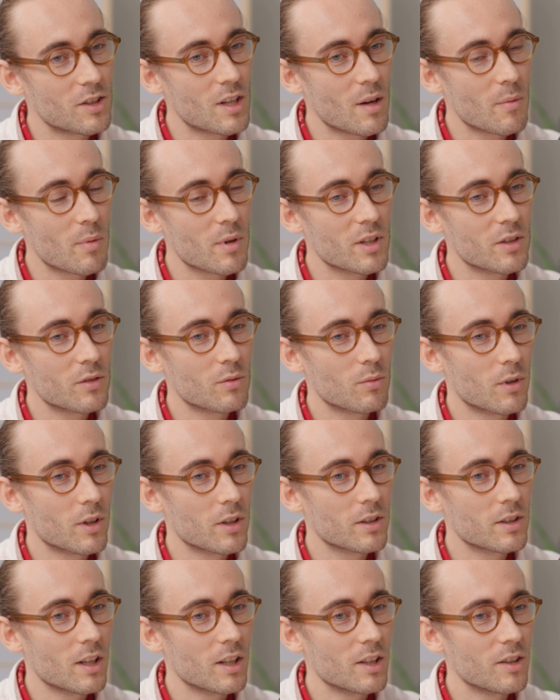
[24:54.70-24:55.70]
Japanese
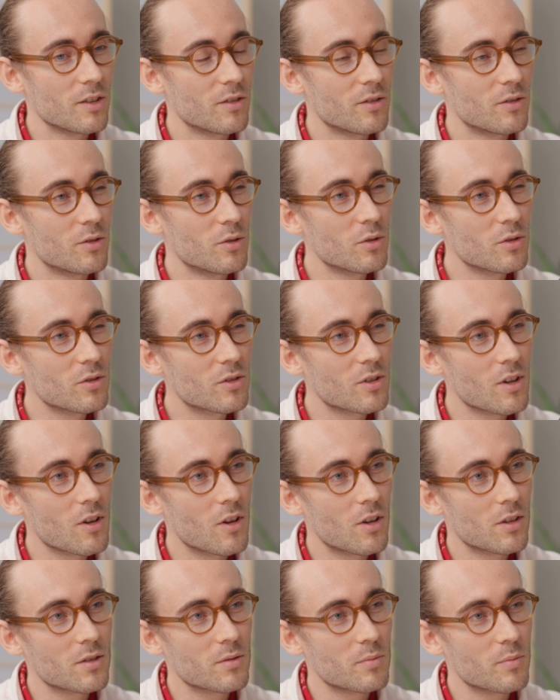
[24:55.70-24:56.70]
word that is used a
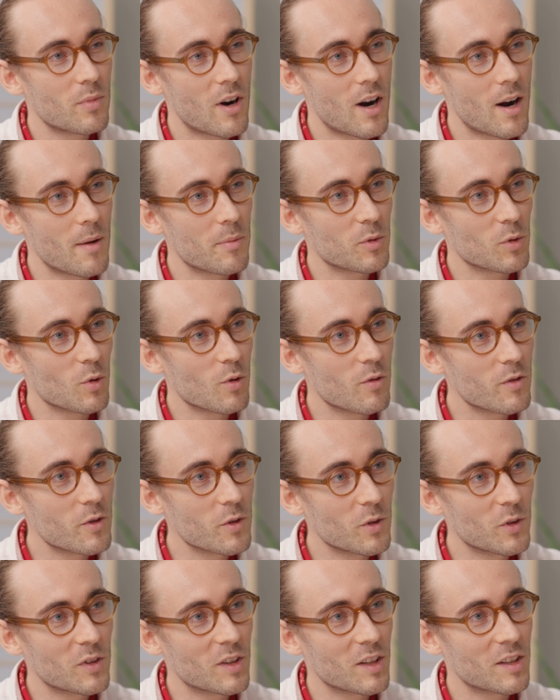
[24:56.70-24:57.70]
lot, perhaps
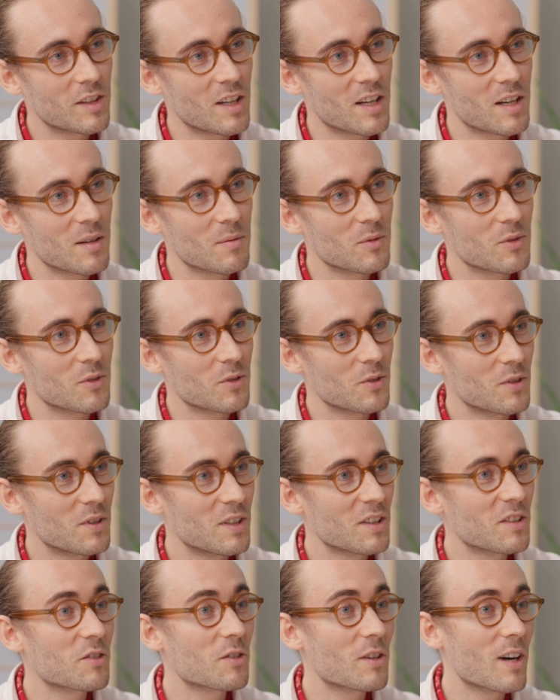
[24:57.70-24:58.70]
overused at times, to
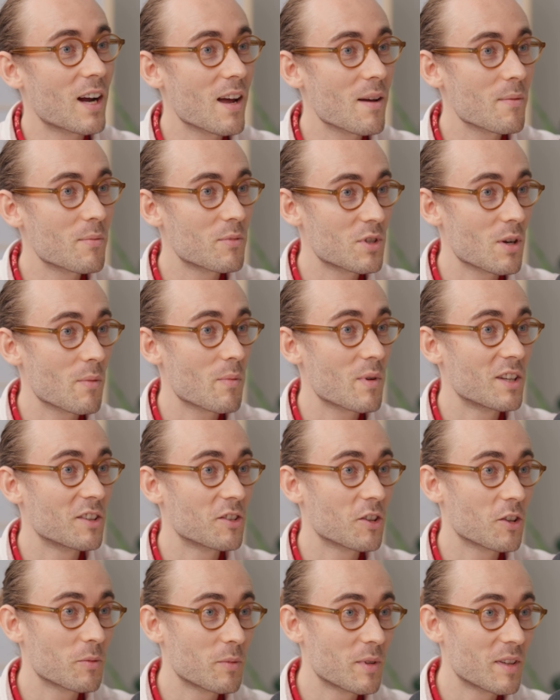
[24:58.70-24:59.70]
describe
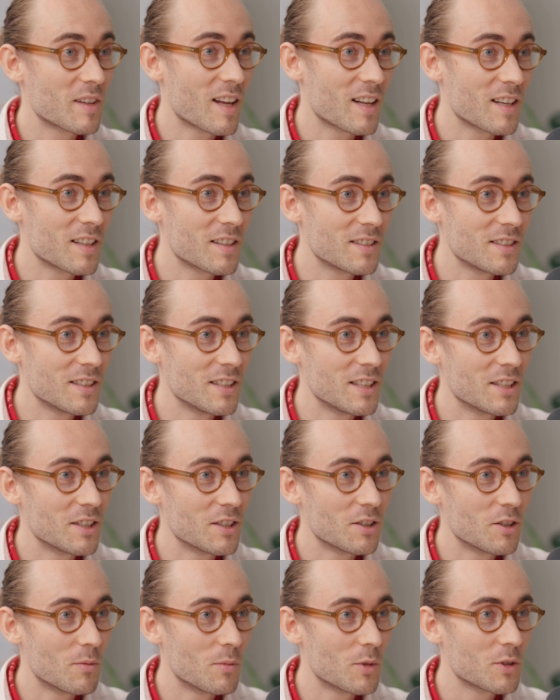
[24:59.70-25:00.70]
Japanese hospitality,
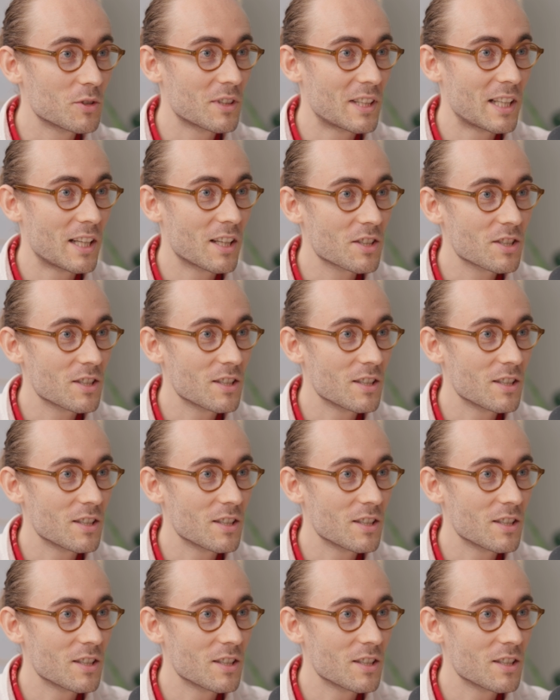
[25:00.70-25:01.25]
omotenashi.